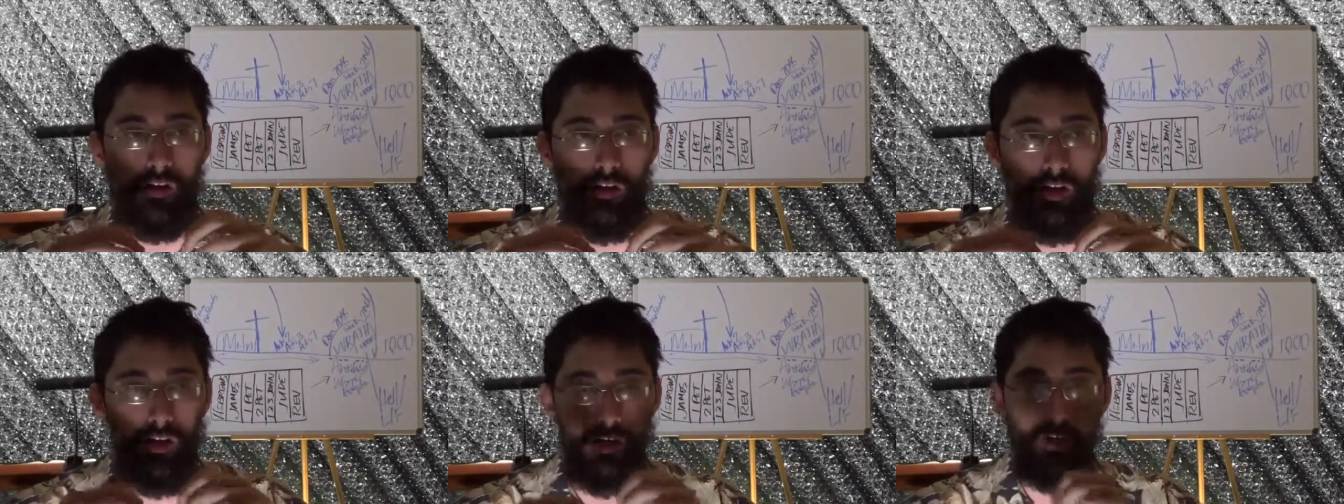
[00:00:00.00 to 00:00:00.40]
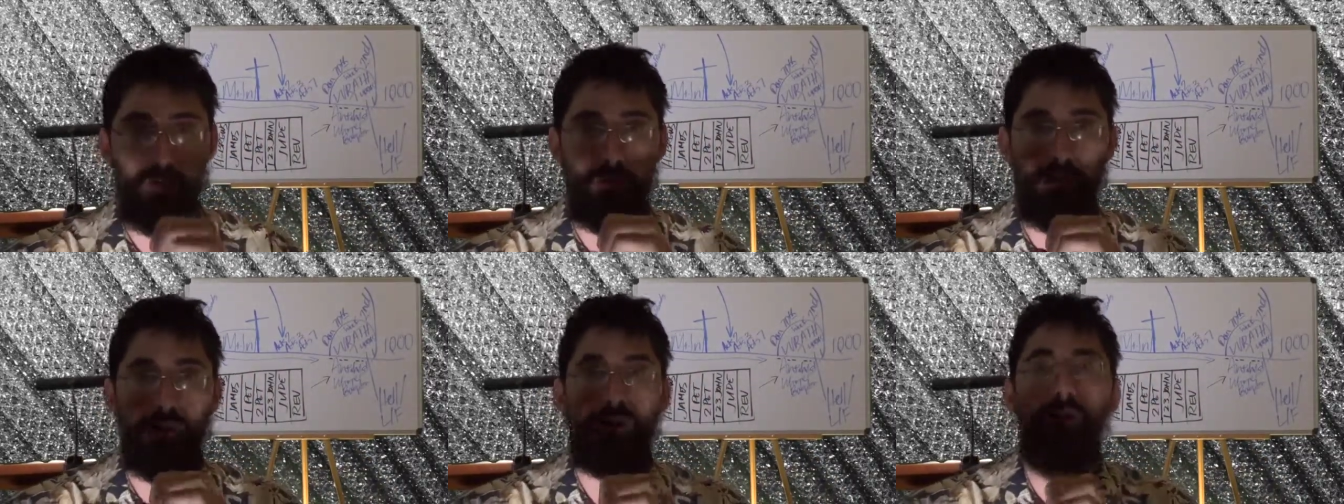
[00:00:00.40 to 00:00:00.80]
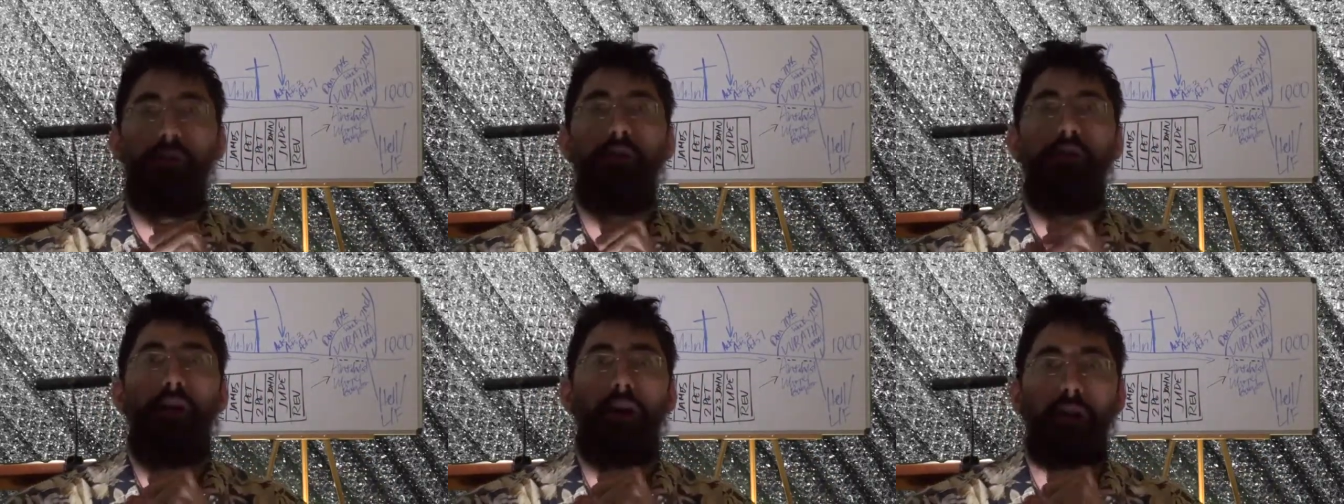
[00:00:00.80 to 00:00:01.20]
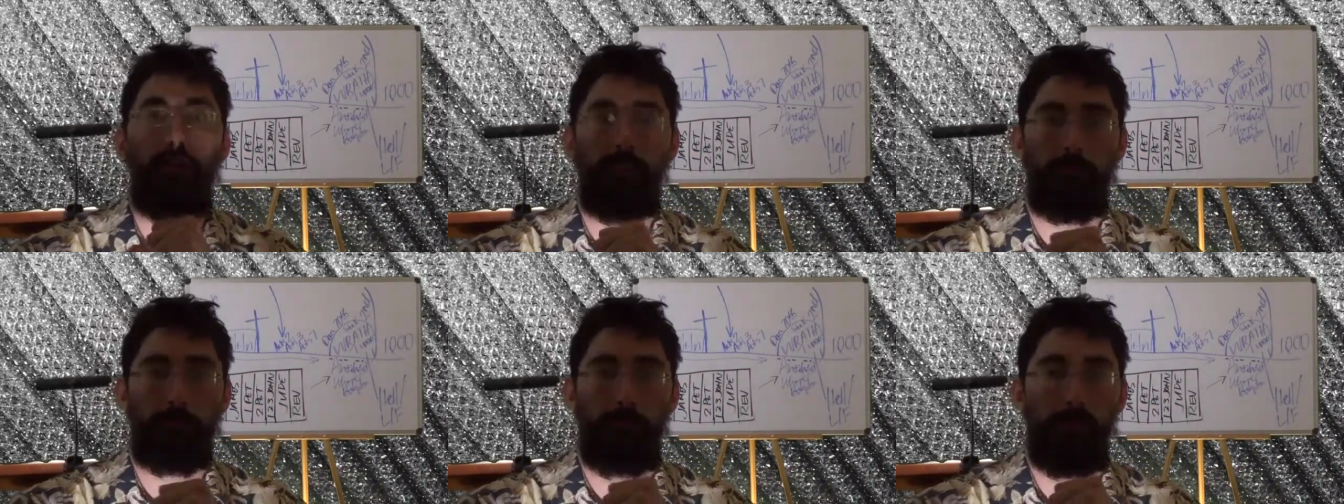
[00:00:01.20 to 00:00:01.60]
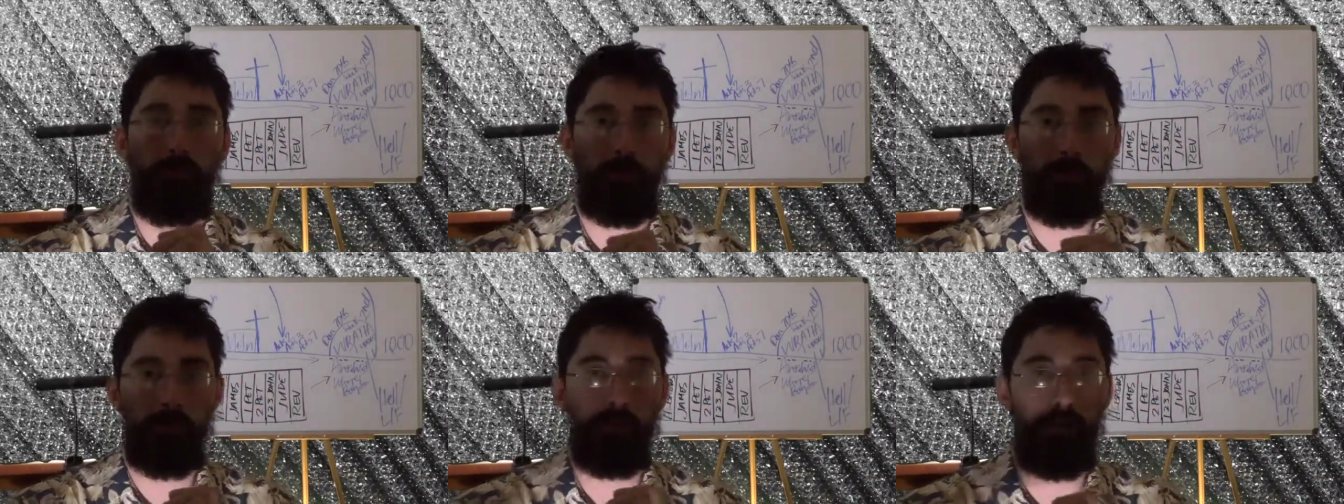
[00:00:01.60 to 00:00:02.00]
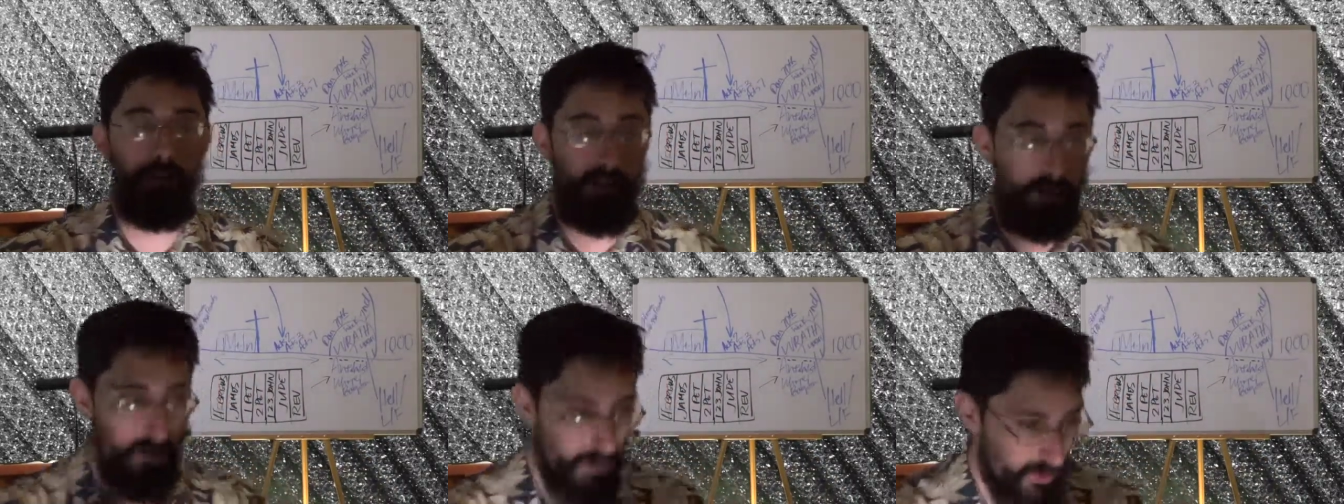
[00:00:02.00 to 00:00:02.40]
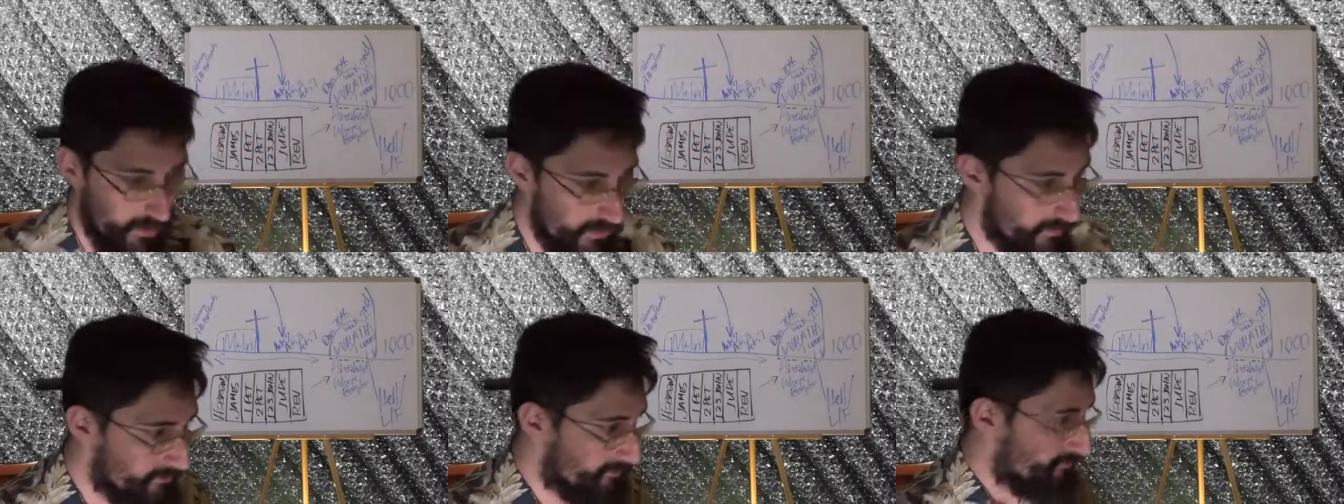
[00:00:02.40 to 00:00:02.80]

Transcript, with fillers: Israel and he's pulling her along